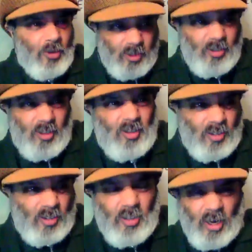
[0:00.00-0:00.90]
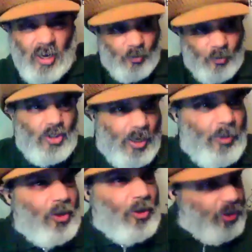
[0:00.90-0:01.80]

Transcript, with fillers: Just, just, just, just give me the,